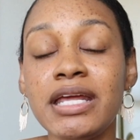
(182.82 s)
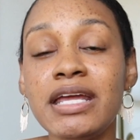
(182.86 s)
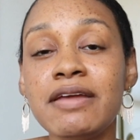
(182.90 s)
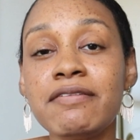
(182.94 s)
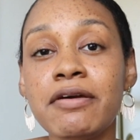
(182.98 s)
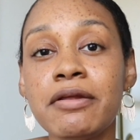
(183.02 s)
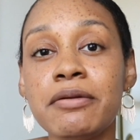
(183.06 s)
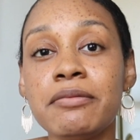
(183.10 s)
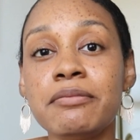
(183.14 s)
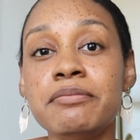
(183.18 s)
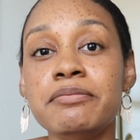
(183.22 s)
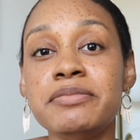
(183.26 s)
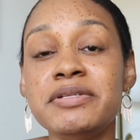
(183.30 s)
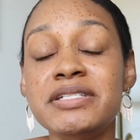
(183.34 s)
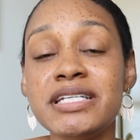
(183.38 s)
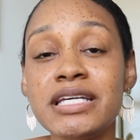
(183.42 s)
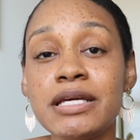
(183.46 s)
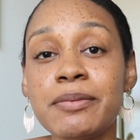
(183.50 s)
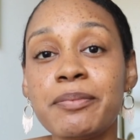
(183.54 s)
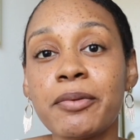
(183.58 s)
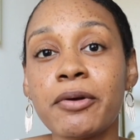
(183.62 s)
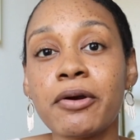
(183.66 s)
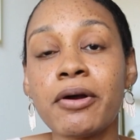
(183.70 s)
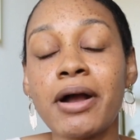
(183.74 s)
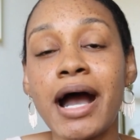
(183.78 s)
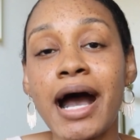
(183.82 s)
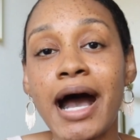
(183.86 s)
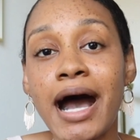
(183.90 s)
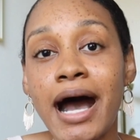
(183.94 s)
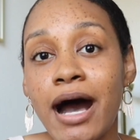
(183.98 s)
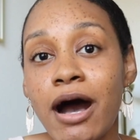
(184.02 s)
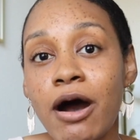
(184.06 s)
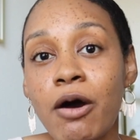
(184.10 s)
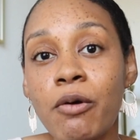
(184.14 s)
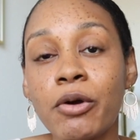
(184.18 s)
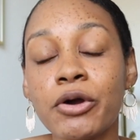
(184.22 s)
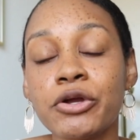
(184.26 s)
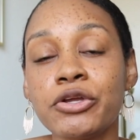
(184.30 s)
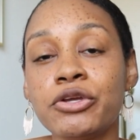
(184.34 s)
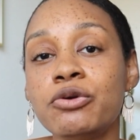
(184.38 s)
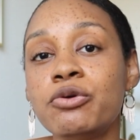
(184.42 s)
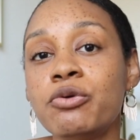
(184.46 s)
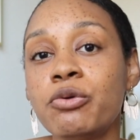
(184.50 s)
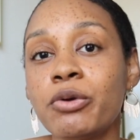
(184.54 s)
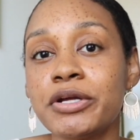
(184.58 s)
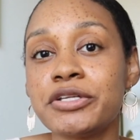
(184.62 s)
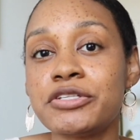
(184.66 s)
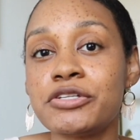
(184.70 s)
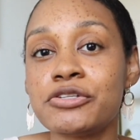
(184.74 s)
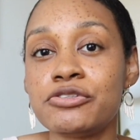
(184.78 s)
even deeper, how are you
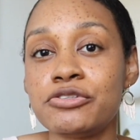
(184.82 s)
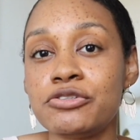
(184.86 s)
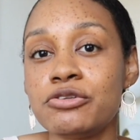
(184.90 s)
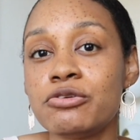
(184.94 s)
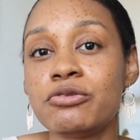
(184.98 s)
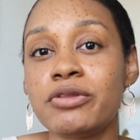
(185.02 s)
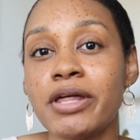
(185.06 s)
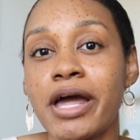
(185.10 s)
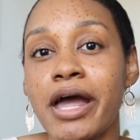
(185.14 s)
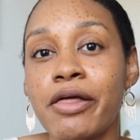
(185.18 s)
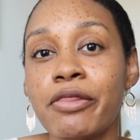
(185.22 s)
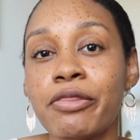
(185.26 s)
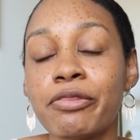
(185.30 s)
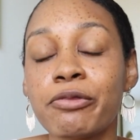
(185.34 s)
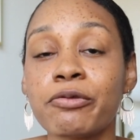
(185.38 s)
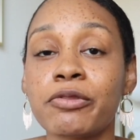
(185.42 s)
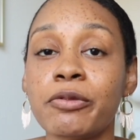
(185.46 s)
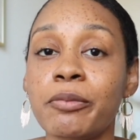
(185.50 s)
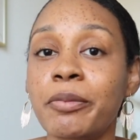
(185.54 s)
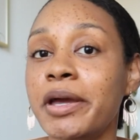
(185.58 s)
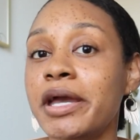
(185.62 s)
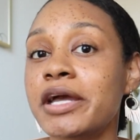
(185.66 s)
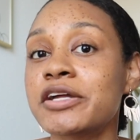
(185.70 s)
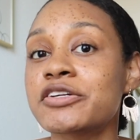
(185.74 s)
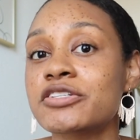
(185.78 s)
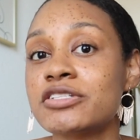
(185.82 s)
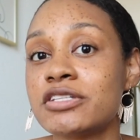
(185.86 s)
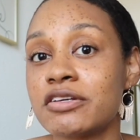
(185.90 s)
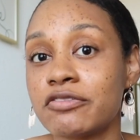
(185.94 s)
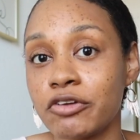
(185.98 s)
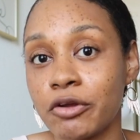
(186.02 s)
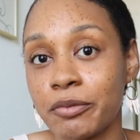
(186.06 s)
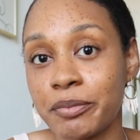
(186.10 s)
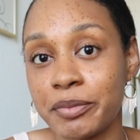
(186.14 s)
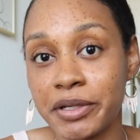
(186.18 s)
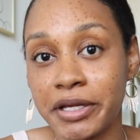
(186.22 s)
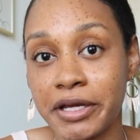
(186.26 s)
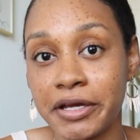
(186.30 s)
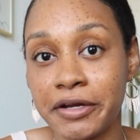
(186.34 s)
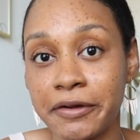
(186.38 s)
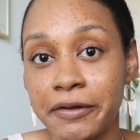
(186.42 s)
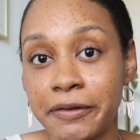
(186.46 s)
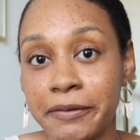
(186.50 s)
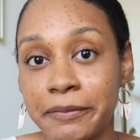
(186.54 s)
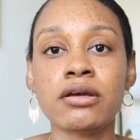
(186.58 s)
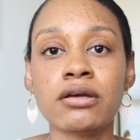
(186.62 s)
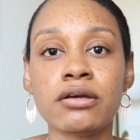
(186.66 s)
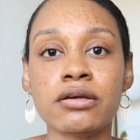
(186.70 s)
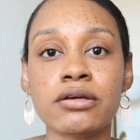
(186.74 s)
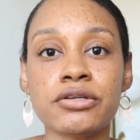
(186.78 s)
going to do that through the pages of your planner?
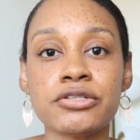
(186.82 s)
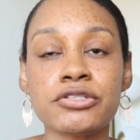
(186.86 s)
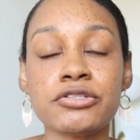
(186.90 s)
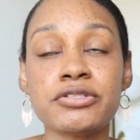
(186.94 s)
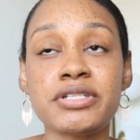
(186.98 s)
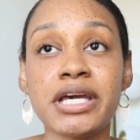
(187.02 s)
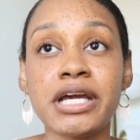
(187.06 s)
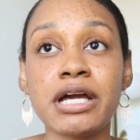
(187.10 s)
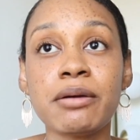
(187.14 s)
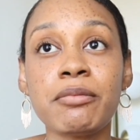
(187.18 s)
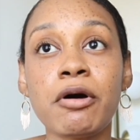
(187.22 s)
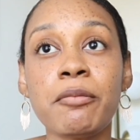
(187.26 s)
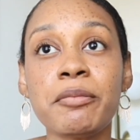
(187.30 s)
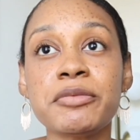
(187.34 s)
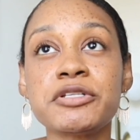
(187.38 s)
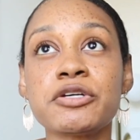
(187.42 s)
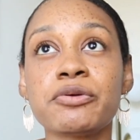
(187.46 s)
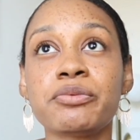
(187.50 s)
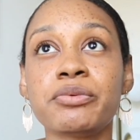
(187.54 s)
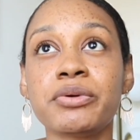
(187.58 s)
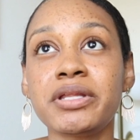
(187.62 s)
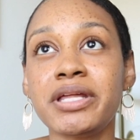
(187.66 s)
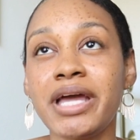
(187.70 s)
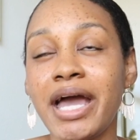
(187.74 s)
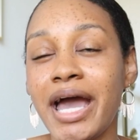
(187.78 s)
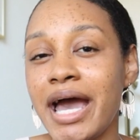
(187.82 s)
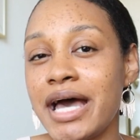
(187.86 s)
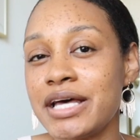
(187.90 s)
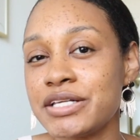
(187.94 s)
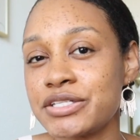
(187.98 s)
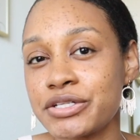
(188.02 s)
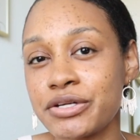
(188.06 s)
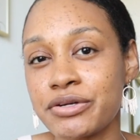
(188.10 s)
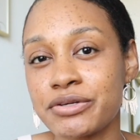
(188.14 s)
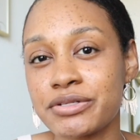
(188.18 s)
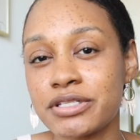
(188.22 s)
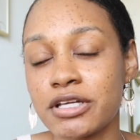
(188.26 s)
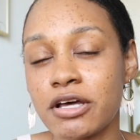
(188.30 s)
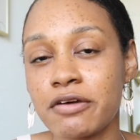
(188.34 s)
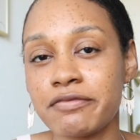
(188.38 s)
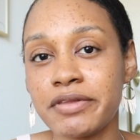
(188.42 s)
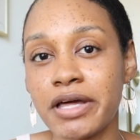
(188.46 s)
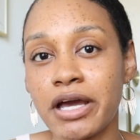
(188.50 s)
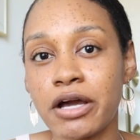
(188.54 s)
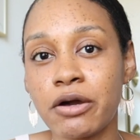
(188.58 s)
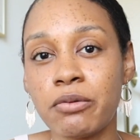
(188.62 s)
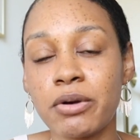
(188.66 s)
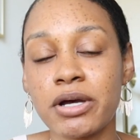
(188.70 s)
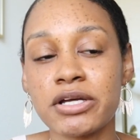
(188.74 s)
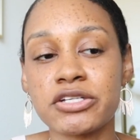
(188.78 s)
So take a moment to really ask yourself
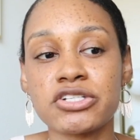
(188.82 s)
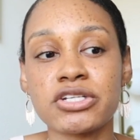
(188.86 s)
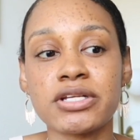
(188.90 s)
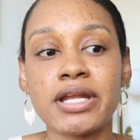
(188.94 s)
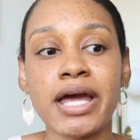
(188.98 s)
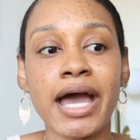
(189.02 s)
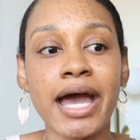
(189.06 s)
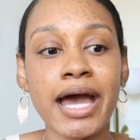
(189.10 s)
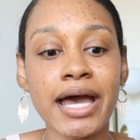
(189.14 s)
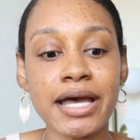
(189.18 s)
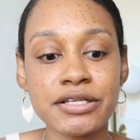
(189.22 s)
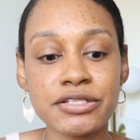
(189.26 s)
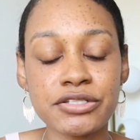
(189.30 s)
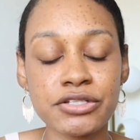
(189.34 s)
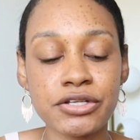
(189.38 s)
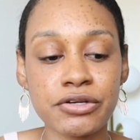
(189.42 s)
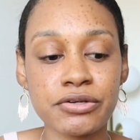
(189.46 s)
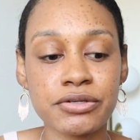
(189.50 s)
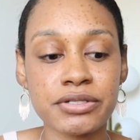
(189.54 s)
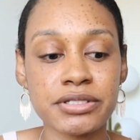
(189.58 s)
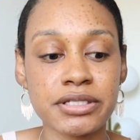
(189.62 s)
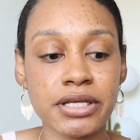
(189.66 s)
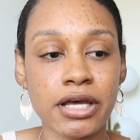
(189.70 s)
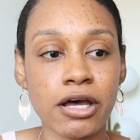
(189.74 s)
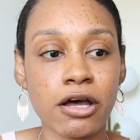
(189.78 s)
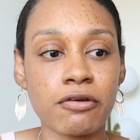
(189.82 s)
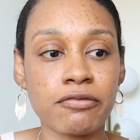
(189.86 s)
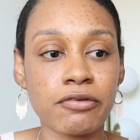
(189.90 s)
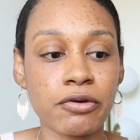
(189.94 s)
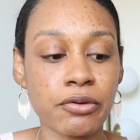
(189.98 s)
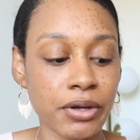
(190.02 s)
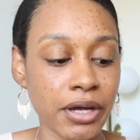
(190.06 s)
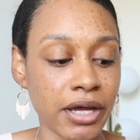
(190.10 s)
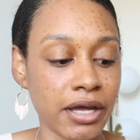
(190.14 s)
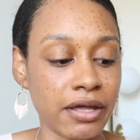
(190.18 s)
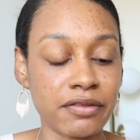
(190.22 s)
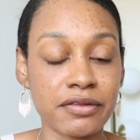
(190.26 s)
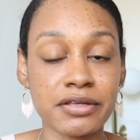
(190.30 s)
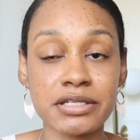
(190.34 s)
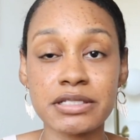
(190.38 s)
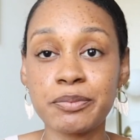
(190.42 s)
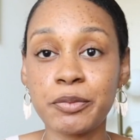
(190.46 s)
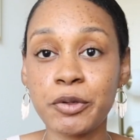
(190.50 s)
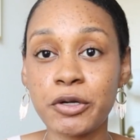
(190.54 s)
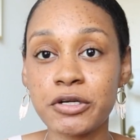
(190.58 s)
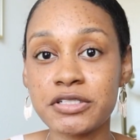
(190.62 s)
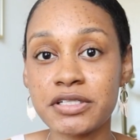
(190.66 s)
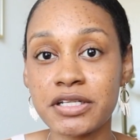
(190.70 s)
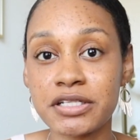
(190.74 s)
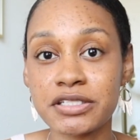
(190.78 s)
that question. Ask yourself, okay, this
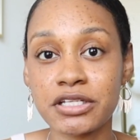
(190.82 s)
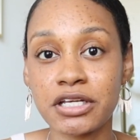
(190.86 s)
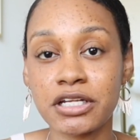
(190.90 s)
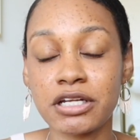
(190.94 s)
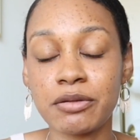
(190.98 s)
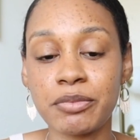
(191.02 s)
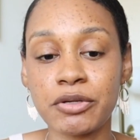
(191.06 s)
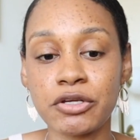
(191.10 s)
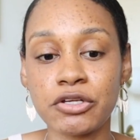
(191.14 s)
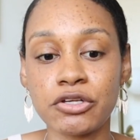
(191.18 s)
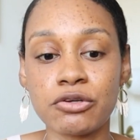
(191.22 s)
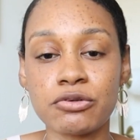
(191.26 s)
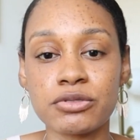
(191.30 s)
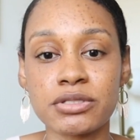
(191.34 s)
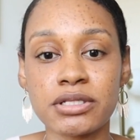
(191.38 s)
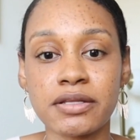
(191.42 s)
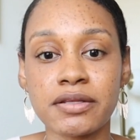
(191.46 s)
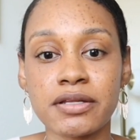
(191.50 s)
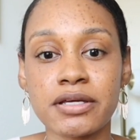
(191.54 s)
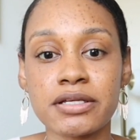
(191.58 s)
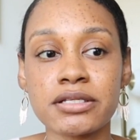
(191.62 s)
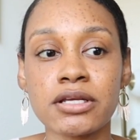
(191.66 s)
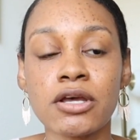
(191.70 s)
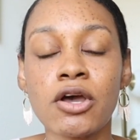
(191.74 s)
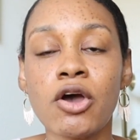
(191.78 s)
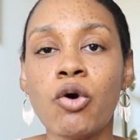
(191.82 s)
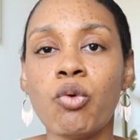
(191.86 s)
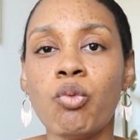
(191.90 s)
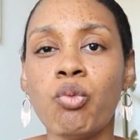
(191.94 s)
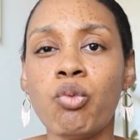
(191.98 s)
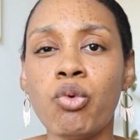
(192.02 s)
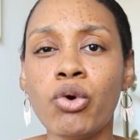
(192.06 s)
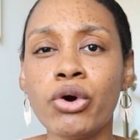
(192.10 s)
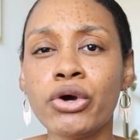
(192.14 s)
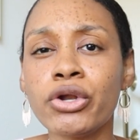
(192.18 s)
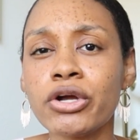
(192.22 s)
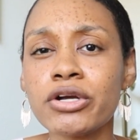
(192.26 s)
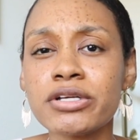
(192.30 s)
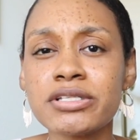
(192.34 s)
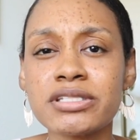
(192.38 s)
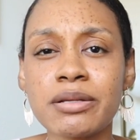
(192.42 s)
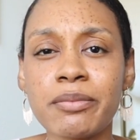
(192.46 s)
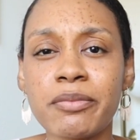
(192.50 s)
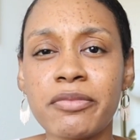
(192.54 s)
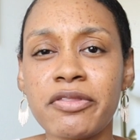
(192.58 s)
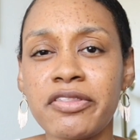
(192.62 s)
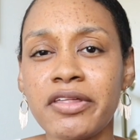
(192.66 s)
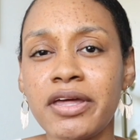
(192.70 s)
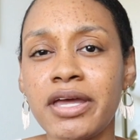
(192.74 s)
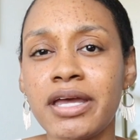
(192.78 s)
person that's going to be using this, what are some
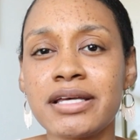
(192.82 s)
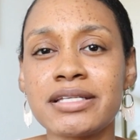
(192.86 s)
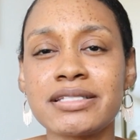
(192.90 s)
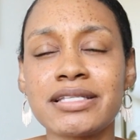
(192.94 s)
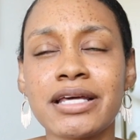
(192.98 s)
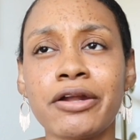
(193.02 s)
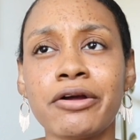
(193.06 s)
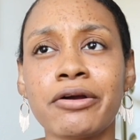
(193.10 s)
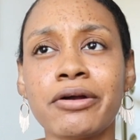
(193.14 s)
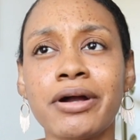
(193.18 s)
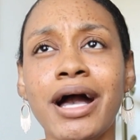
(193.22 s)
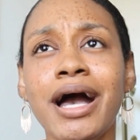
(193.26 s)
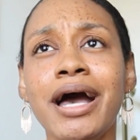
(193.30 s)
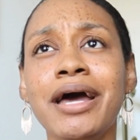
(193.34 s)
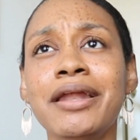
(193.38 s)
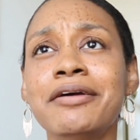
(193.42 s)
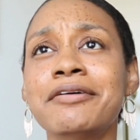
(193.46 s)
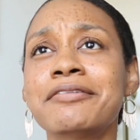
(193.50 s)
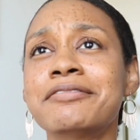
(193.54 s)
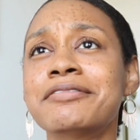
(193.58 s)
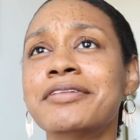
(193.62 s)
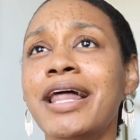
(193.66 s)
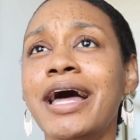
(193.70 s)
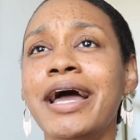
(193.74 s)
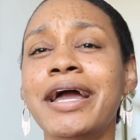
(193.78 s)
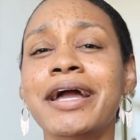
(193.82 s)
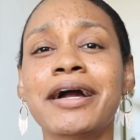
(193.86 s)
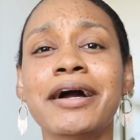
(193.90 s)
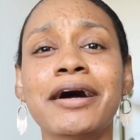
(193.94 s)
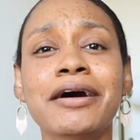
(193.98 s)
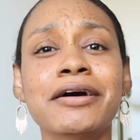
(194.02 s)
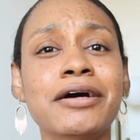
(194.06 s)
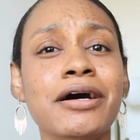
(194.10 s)
things that are kind of like